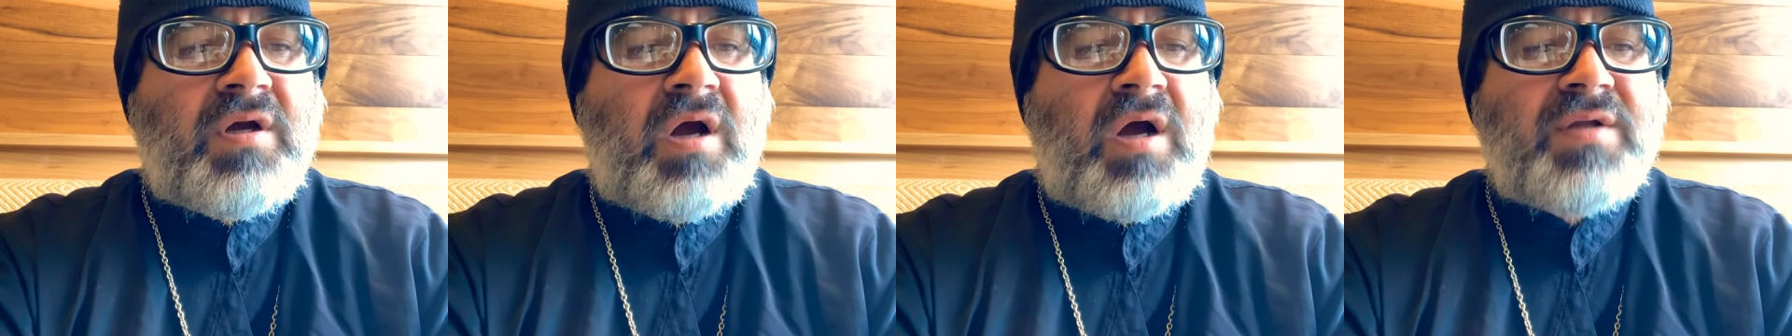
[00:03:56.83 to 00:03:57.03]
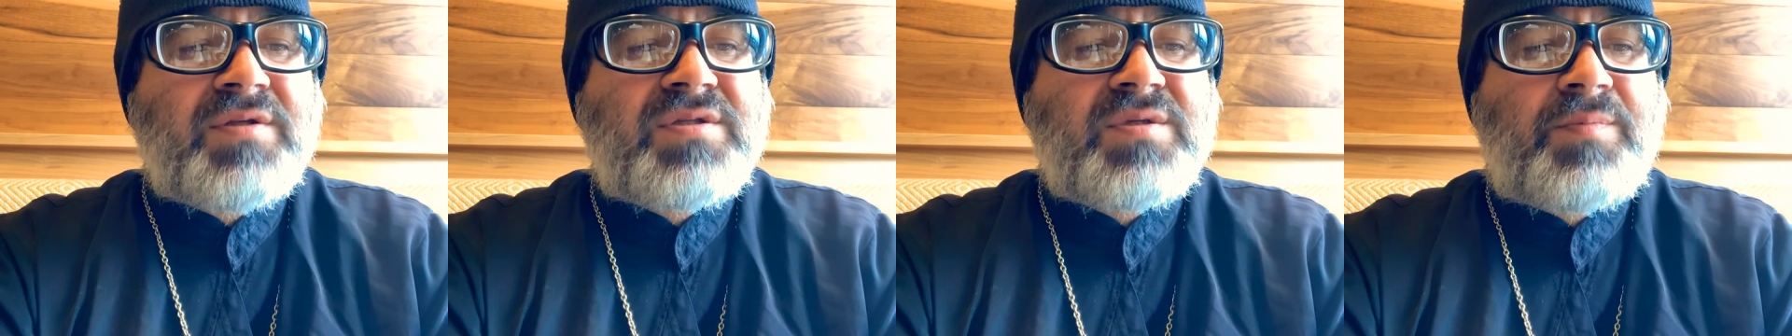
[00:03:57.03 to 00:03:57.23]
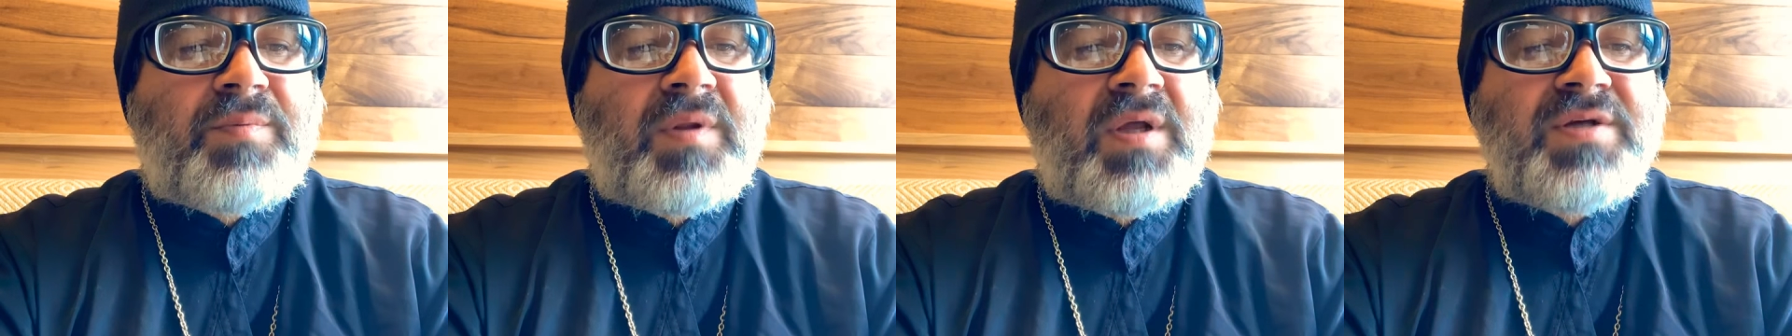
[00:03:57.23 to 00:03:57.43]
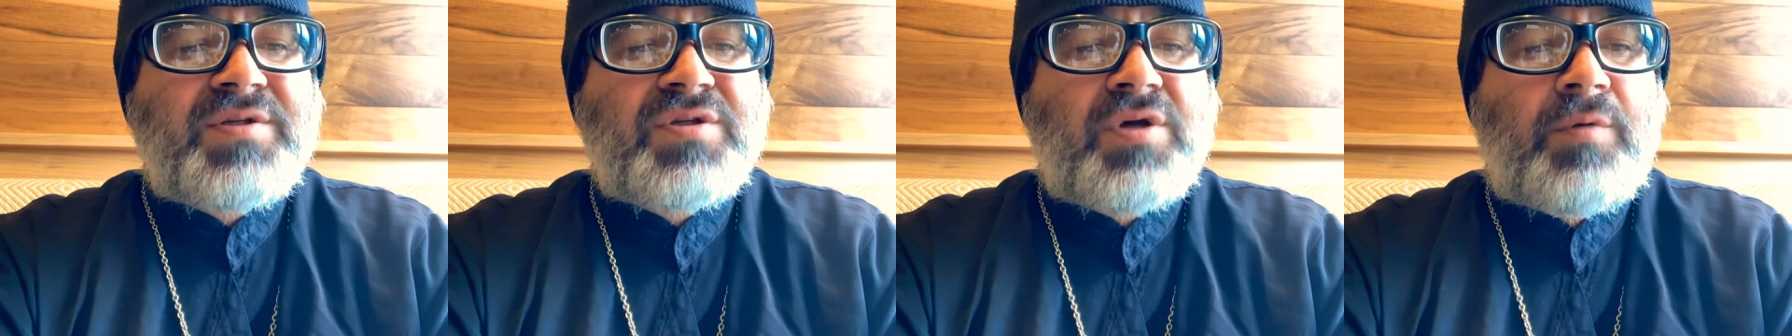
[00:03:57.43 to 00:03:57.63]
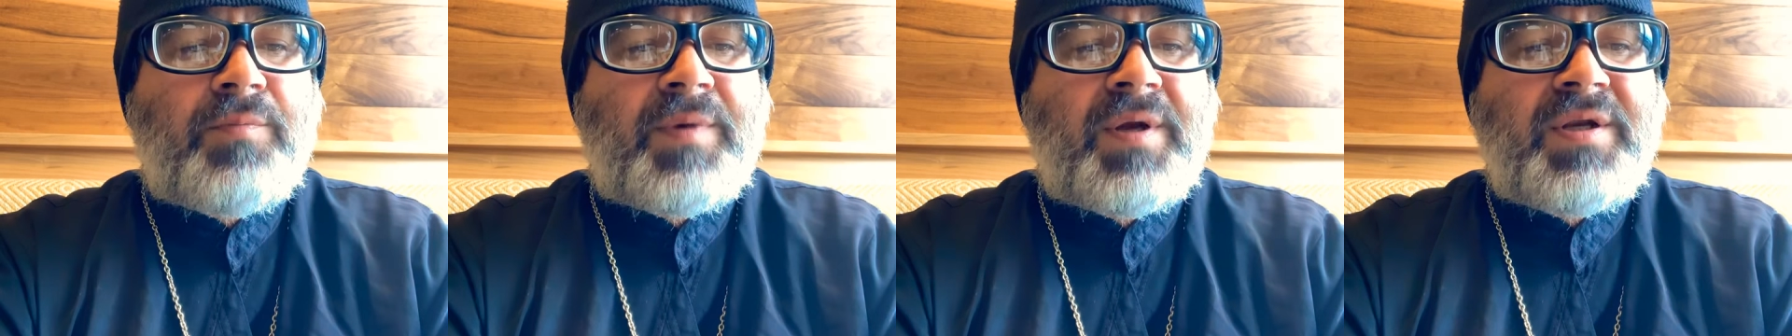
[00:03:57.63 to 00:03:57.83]
God
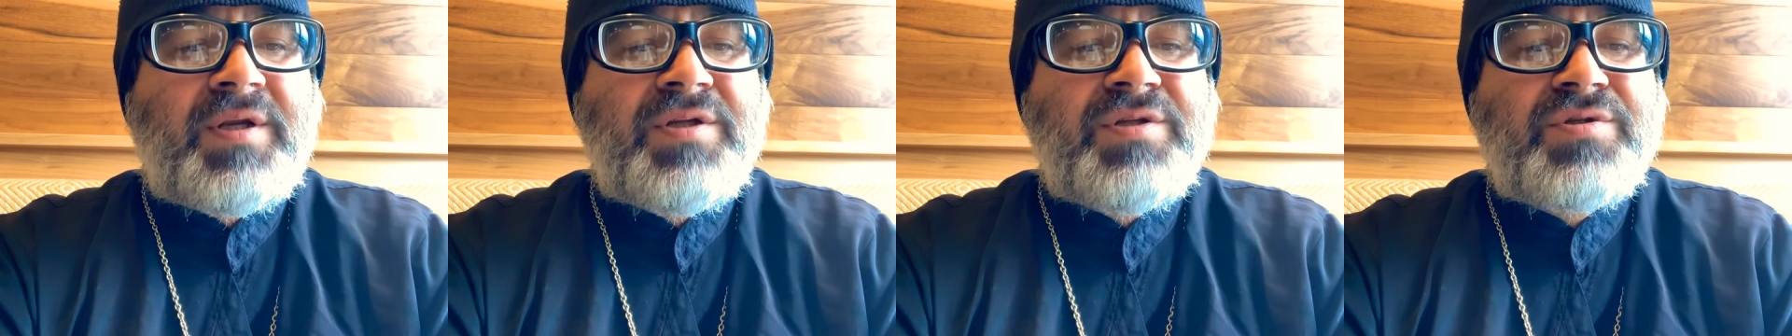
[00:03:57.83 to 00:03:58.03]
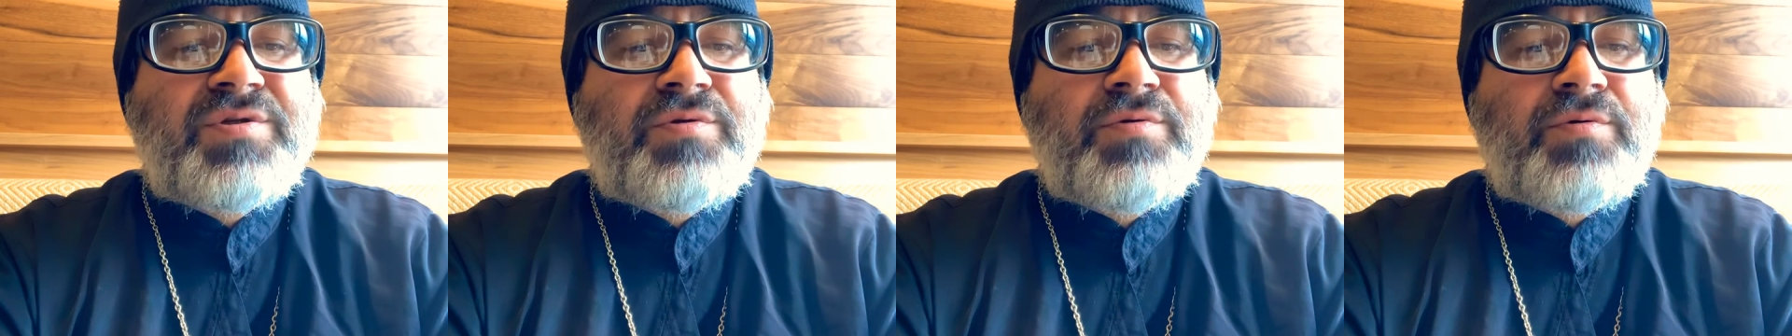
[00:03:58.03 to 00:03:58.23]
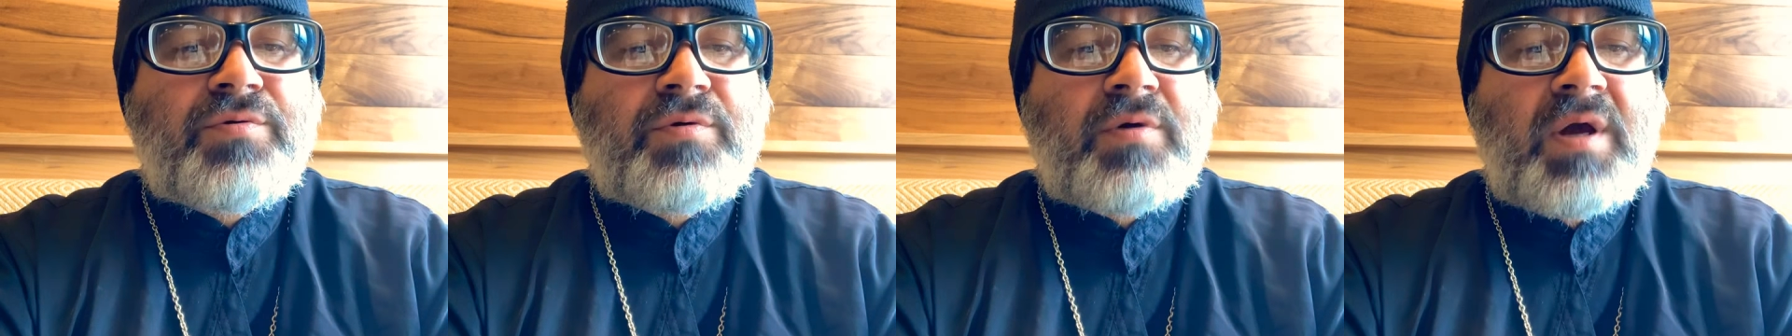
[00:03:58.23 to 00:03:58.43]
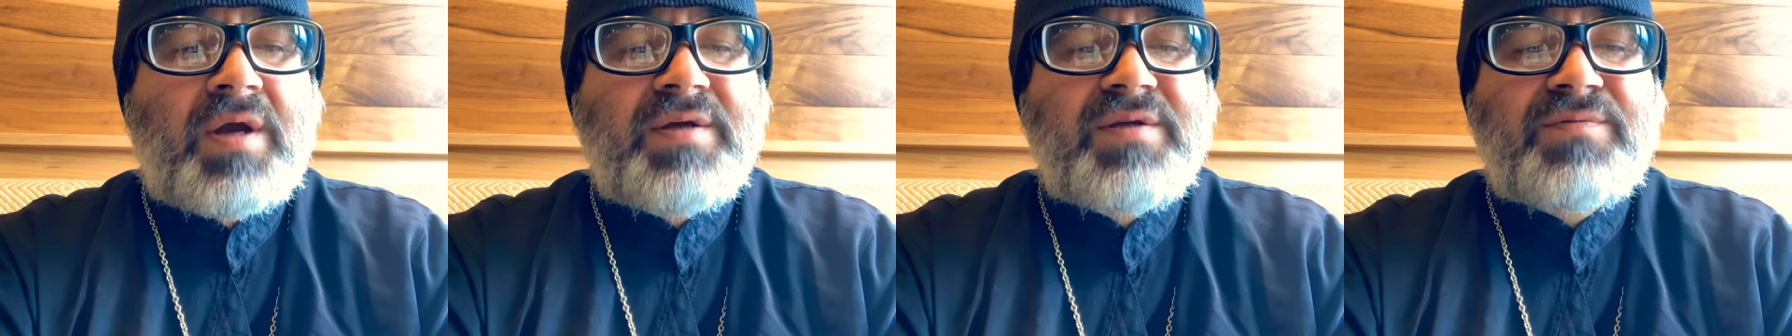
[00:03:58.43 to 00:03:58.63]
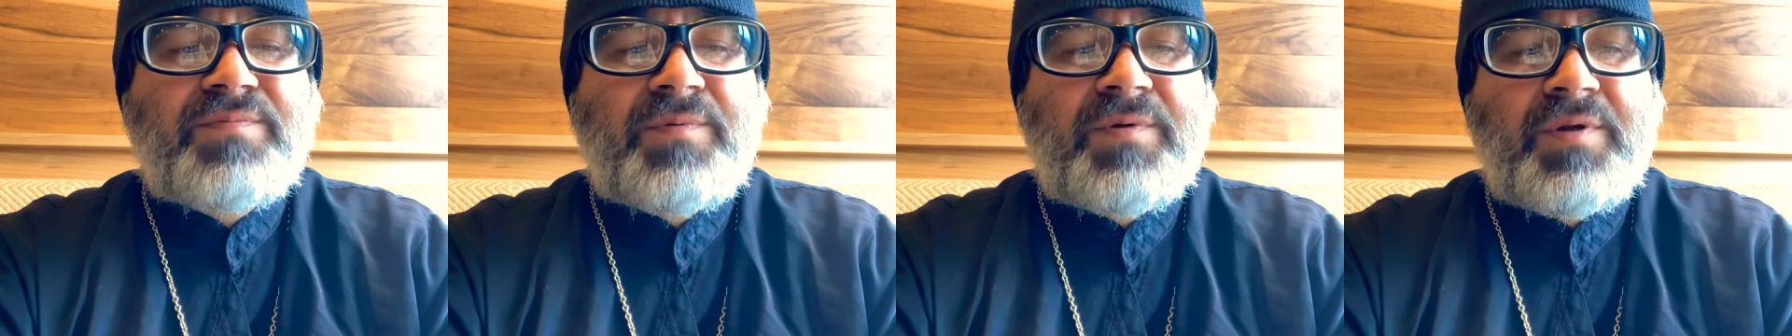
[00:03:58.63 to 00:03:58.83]
supplies all my needs through
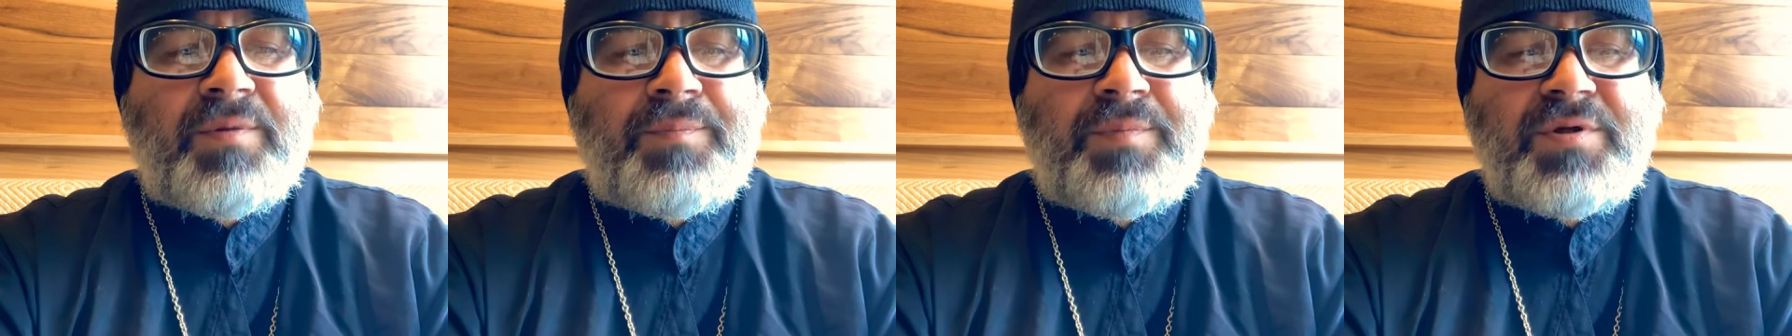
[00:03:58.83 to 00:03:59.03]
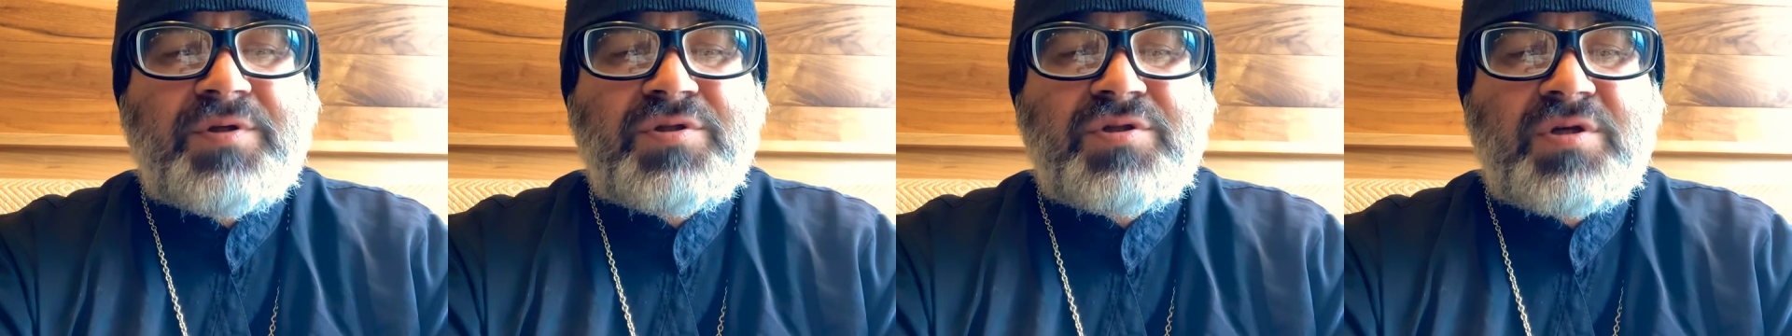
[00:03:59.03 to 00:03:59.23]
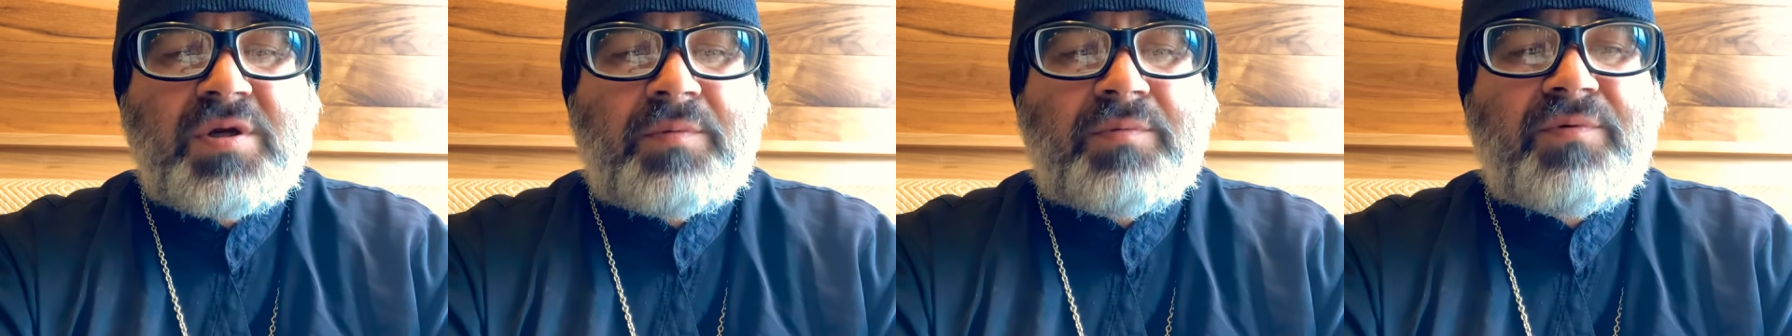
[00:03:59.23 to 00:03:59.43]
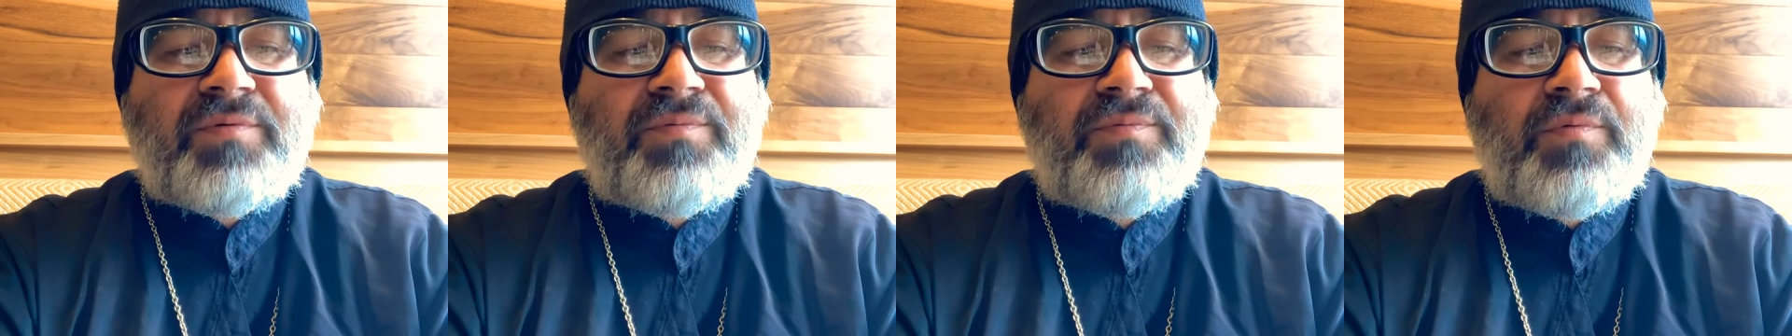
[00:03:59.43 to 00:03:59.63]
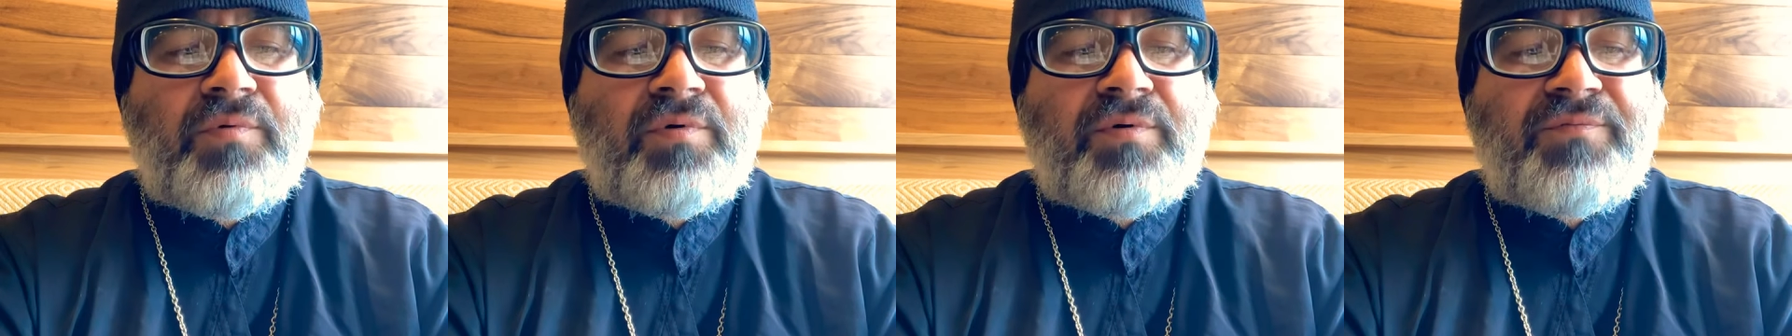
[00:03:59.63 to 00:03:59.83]
Christ. Philippians chapter
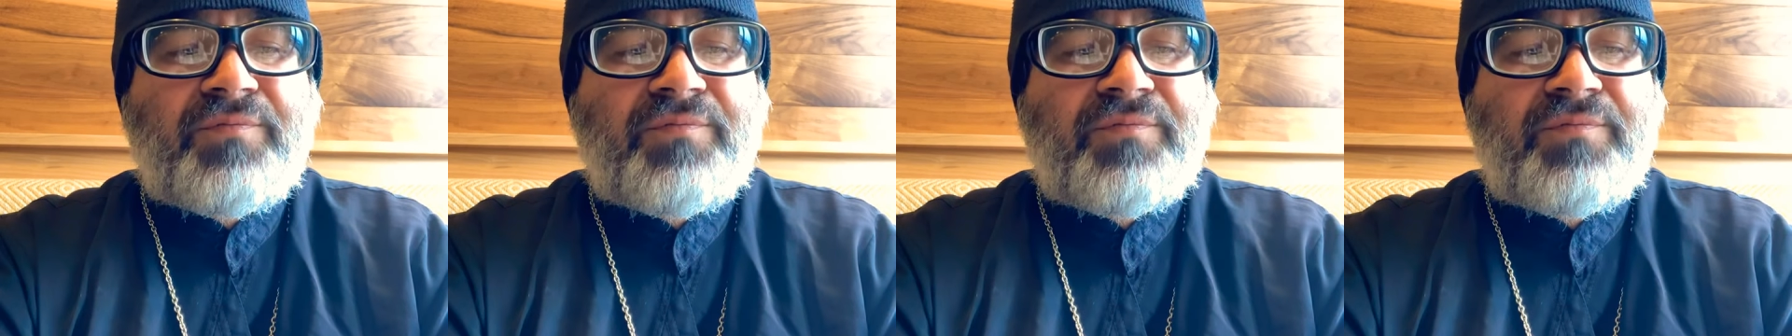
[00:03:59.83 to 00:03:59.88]
4,